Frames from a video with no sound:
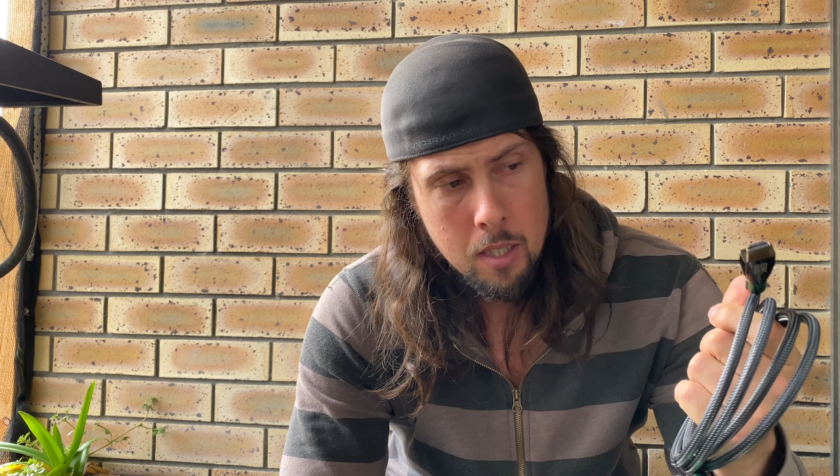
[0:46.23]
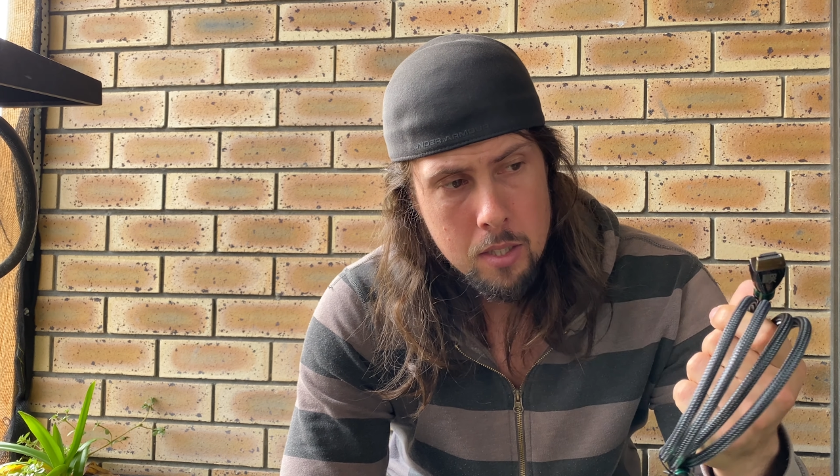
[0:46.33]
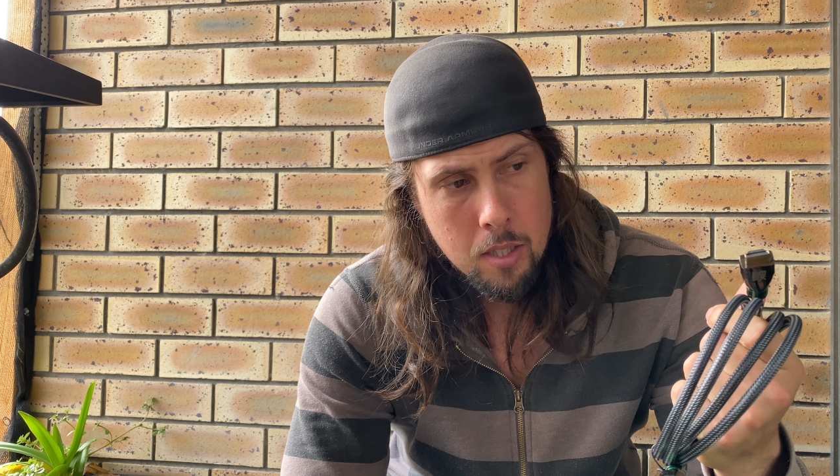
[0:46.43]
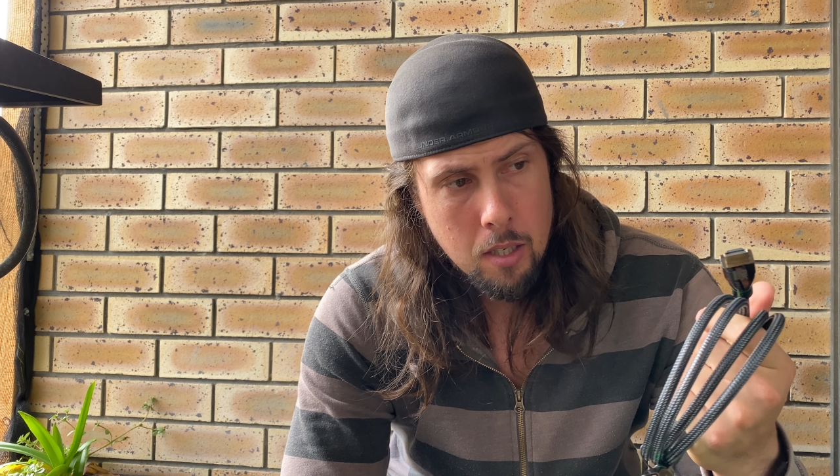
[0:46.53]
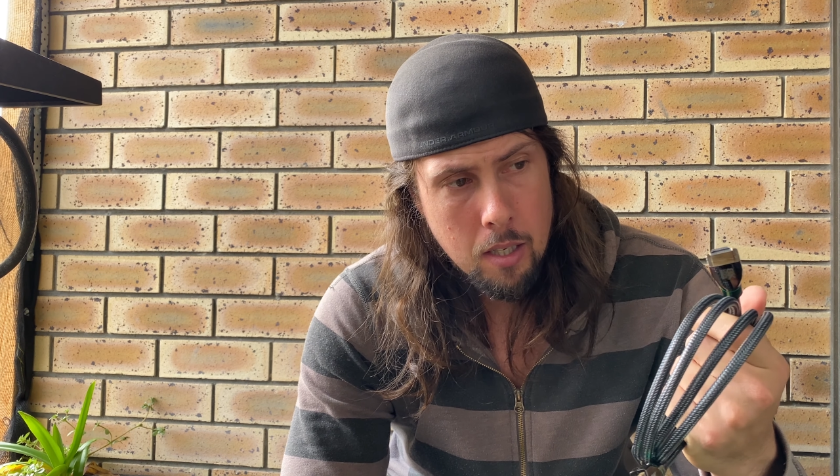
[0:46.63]

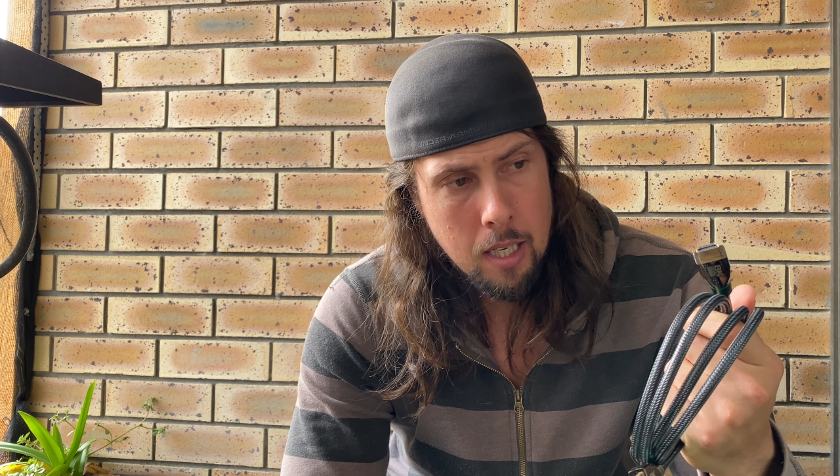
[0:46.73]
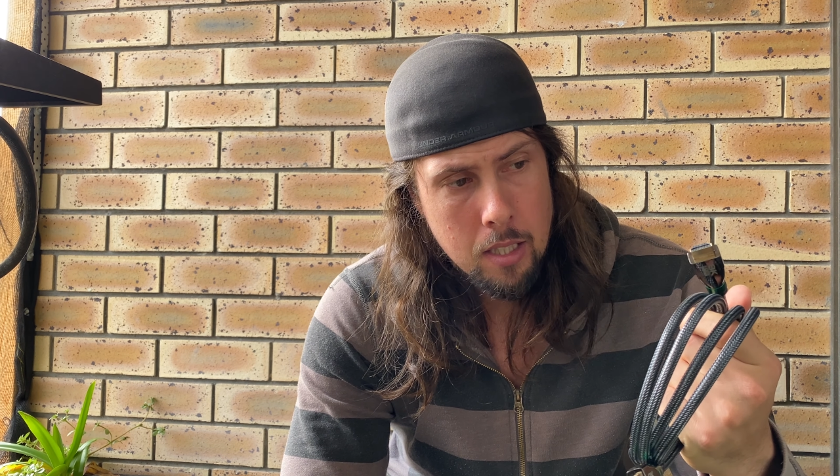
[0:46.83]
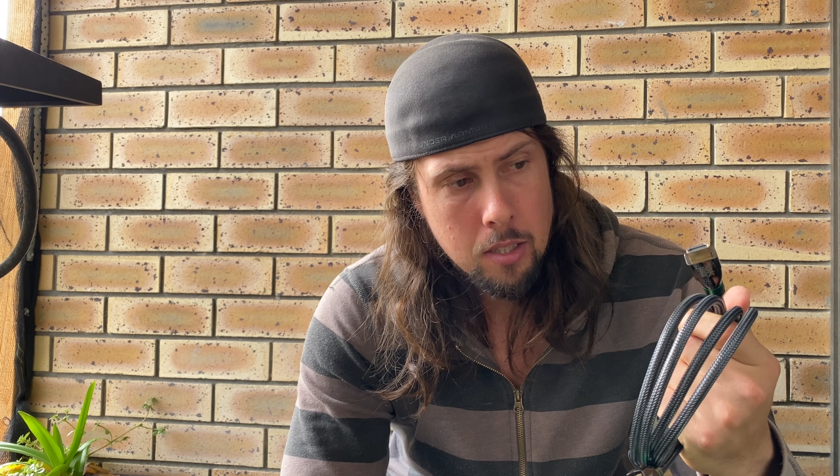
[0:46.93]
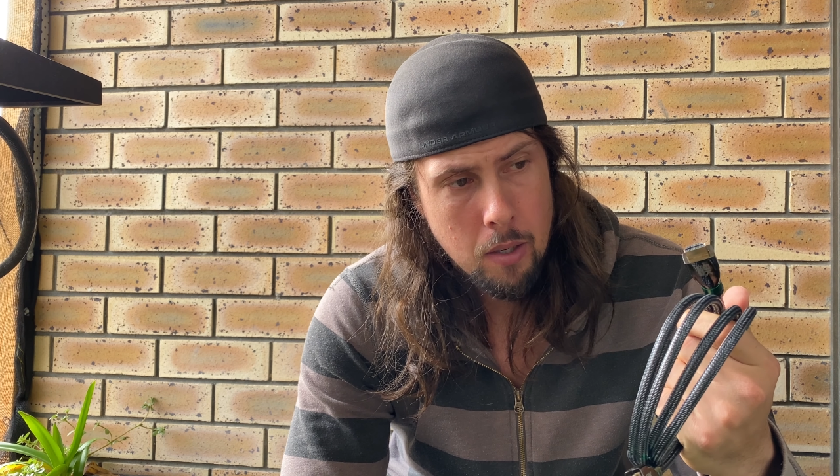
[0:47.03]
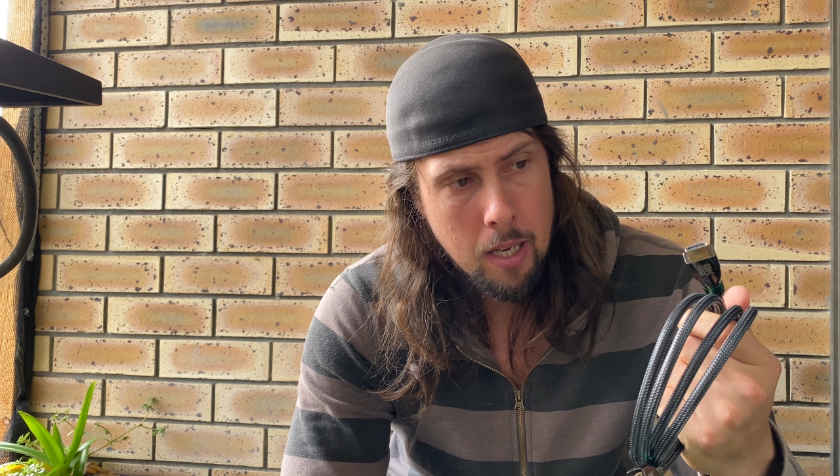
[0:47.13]
So I
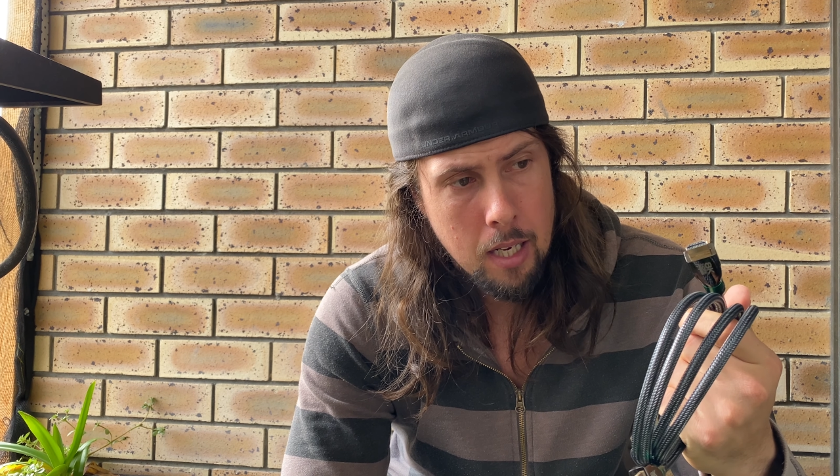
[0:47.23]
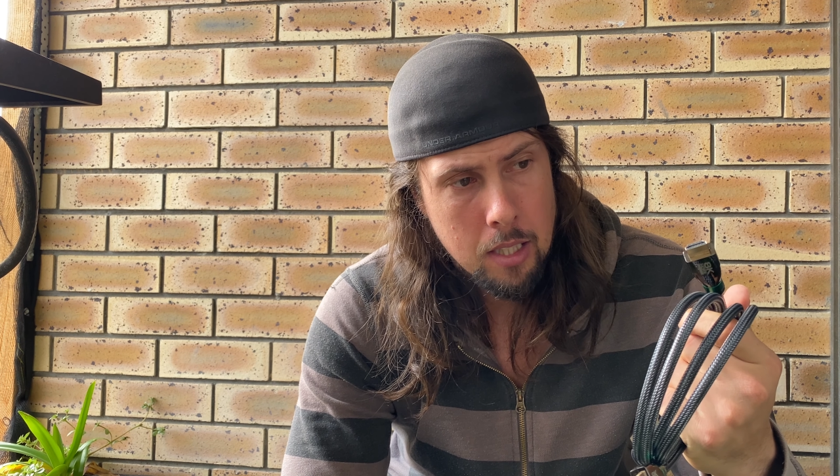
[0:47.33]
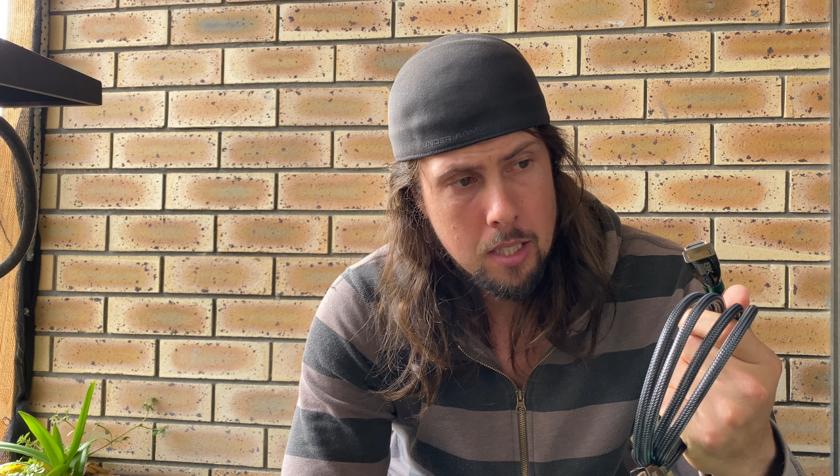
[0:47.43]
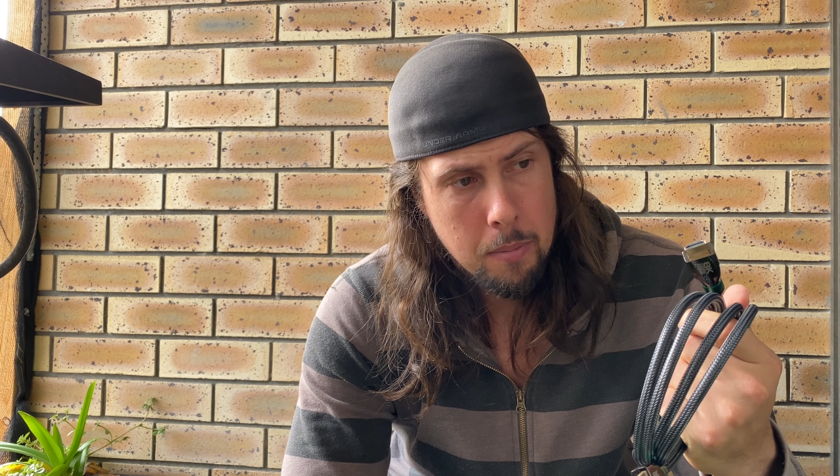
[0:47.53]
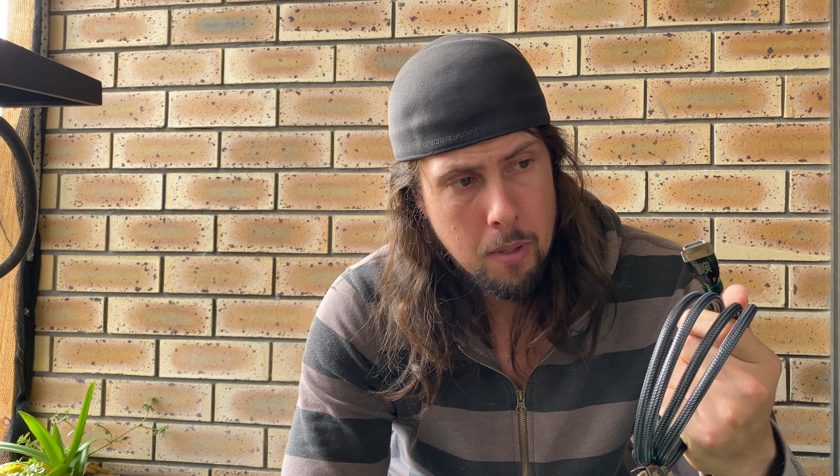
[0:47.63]
had to go out and
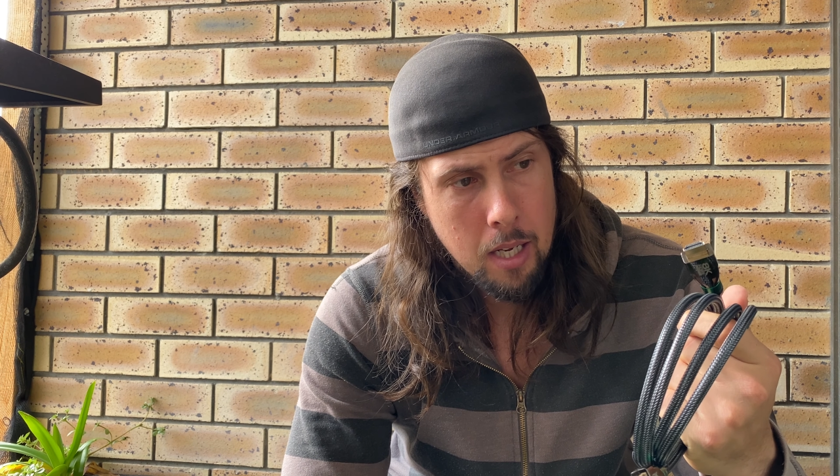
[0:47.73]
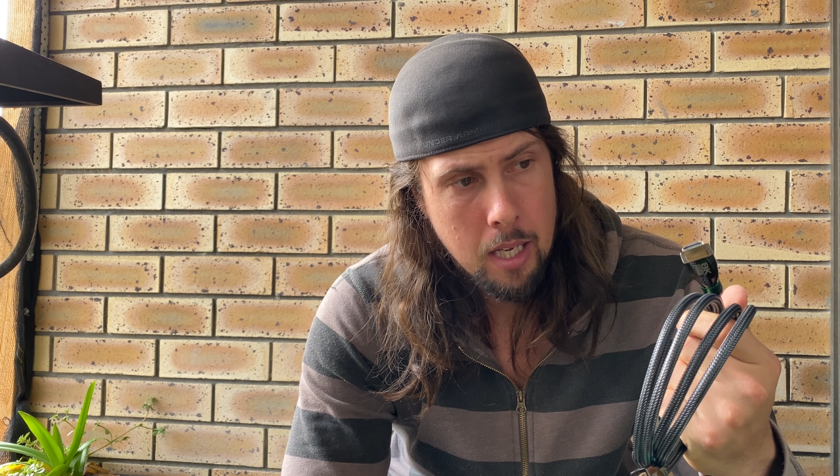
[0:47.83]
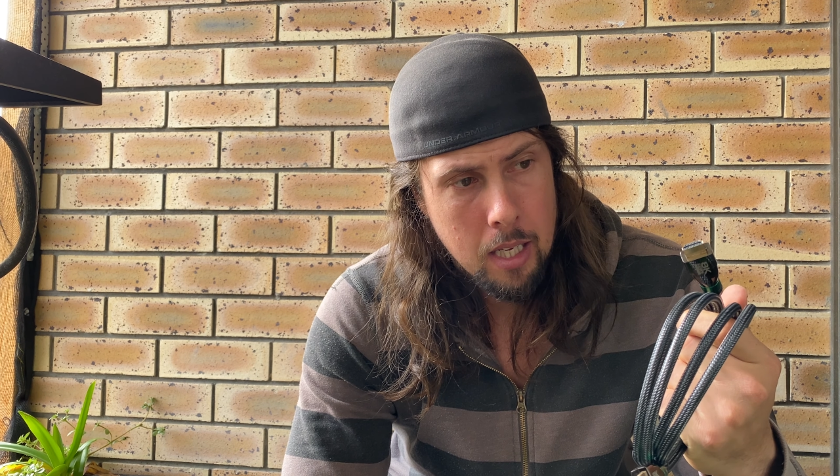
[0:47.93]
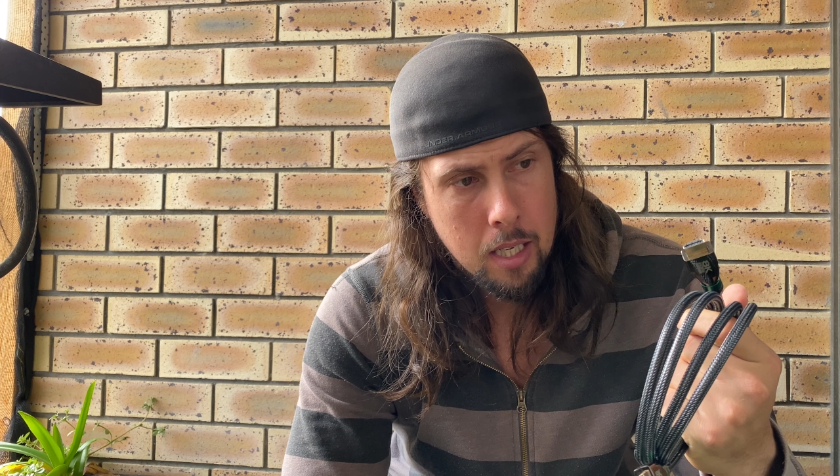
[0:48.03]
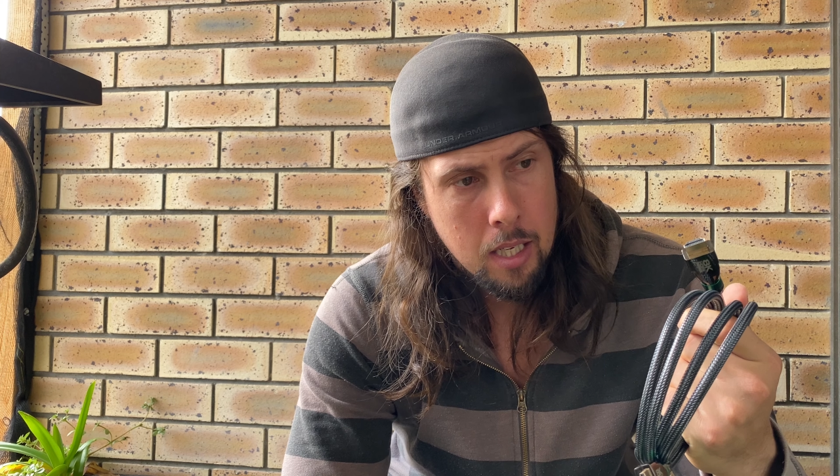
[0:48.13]
actually buy